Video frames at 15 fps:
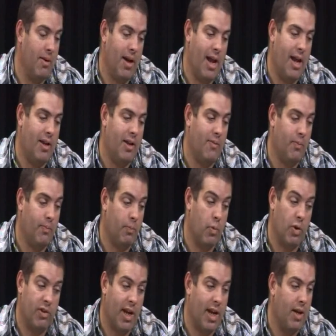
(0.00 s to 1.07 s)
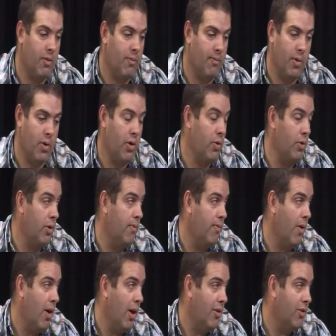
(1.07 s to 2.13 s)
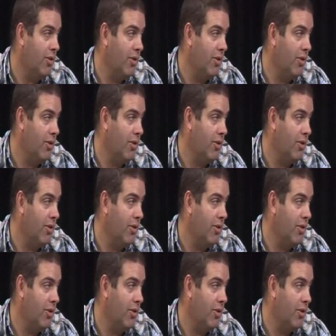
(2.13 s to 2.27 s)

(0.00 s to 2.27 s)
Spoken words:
And they've retained very good advice.